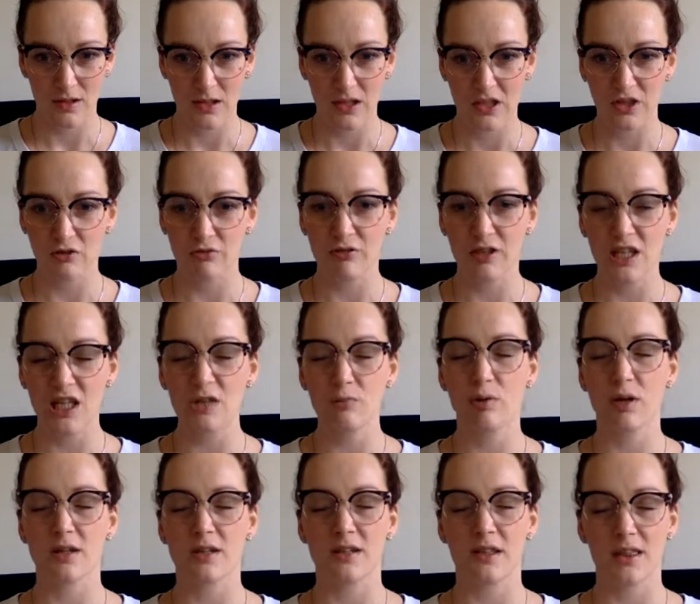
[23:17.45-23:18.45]
You really
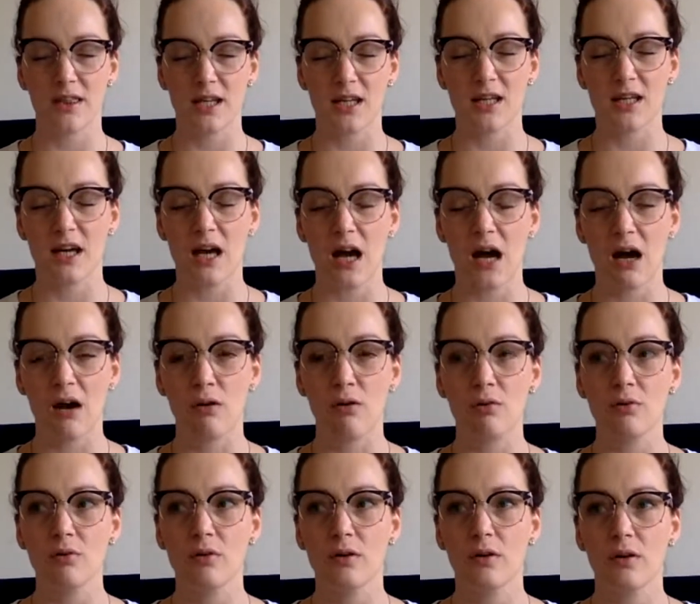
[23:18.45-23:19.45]
want to think,
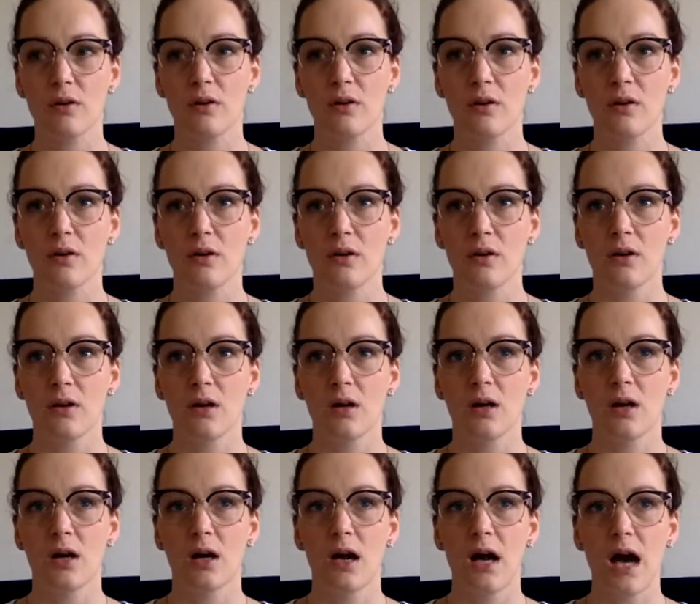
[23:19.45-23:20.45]
how
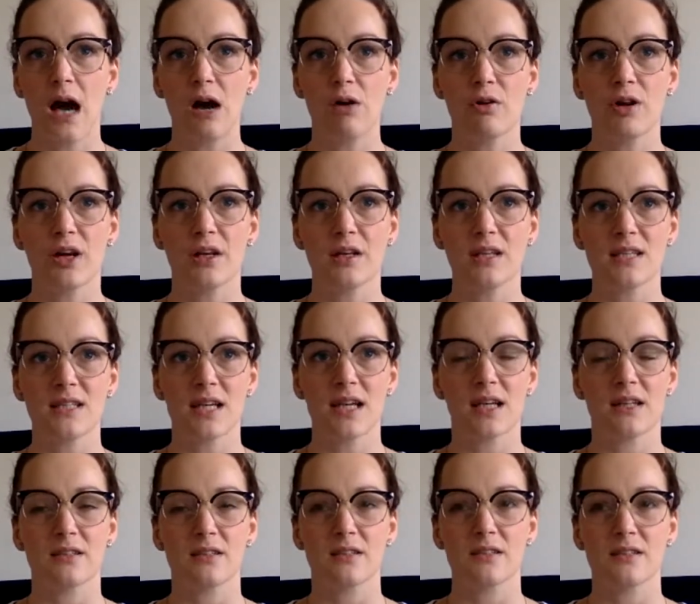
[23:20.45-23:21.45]
can I
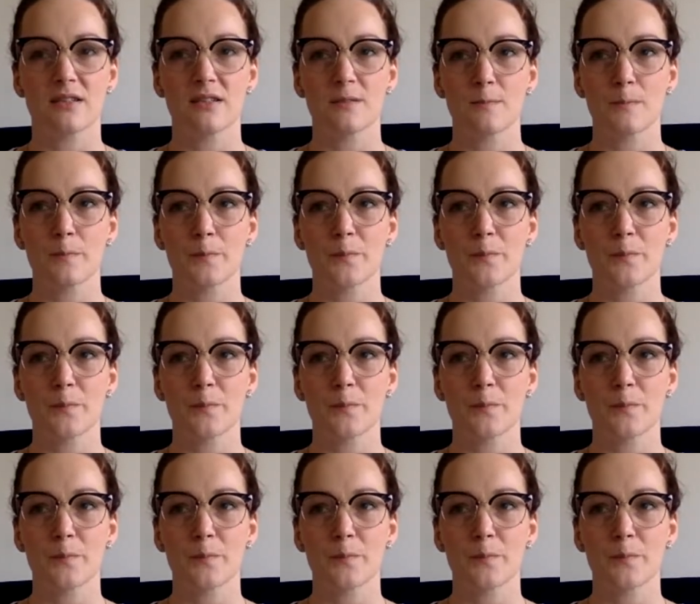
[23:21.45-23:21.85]
take this